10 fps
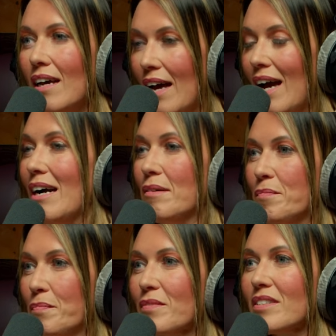
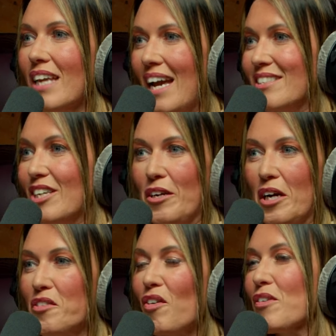So
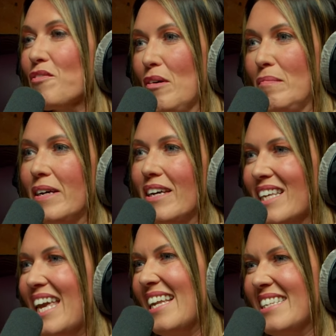I'd grown from a
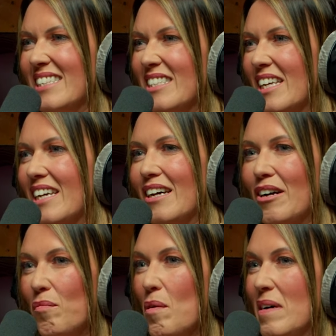kid into
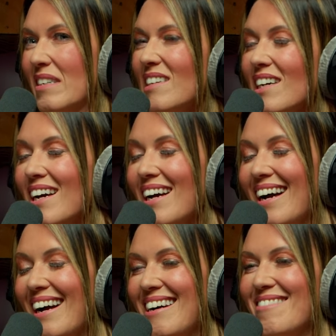a woman,
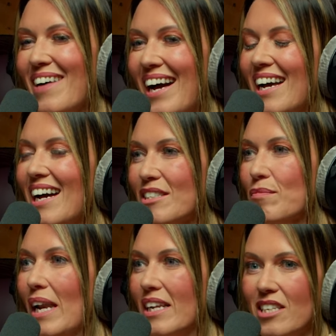as
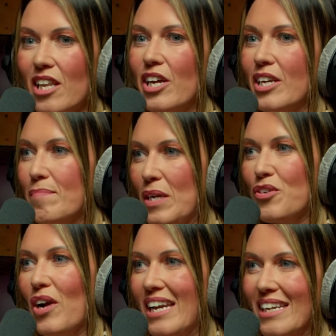well as learning my
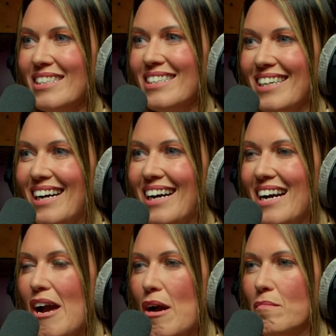trade,
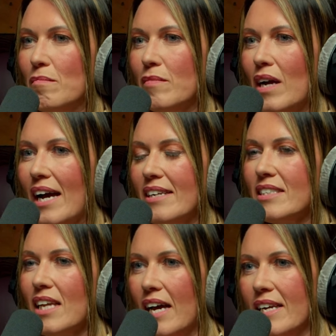and
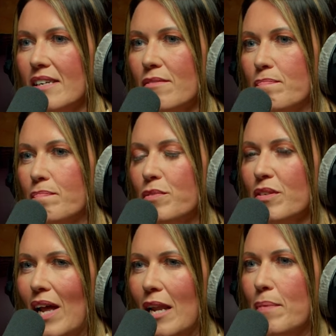
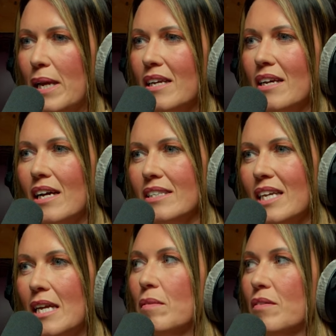developing a
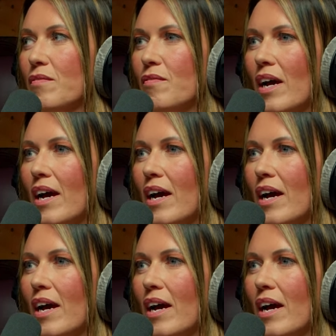team of